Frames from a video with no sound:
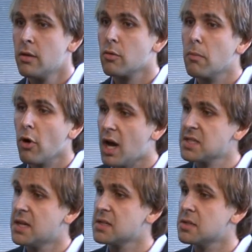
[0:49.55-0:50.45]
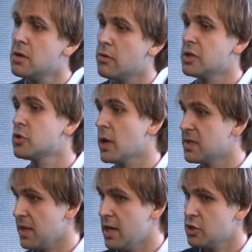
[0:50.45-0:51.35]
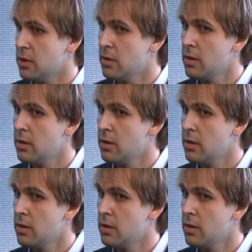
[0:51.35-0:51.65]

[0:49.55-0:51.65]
through a process known as translation.